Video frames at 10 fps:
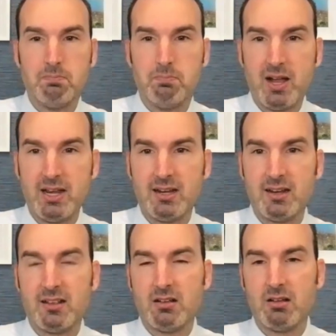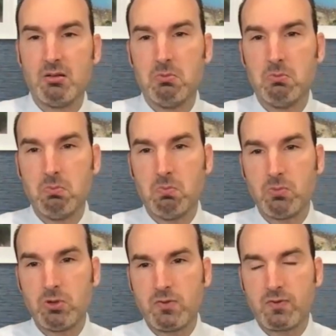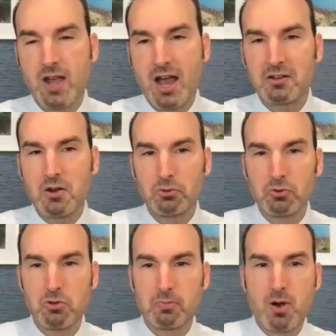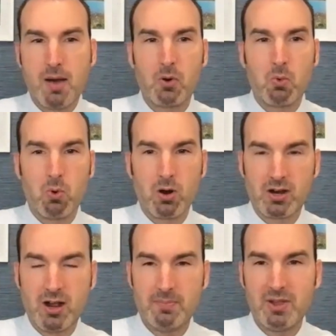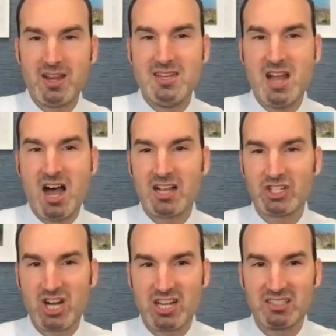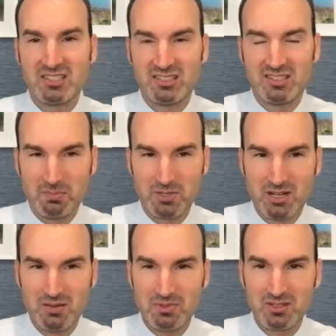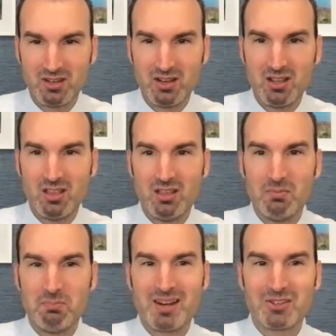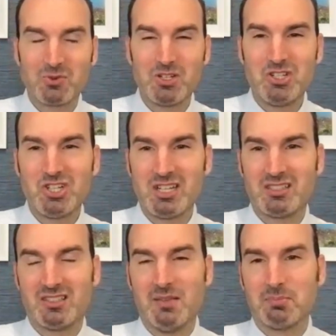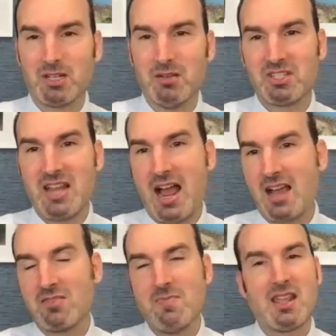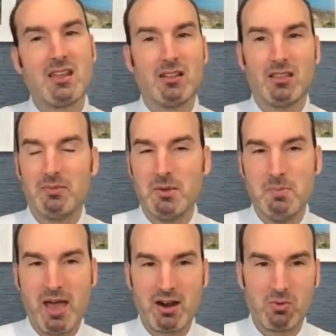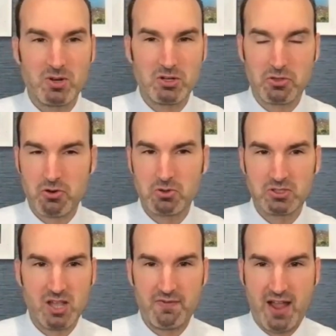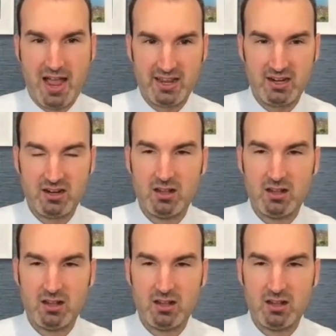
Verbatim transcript: But you've got to go through the proper workup and not chase symptoms. Because when you chase symptoms, yeah, you may get a little bit better when you're throwing stuff at it,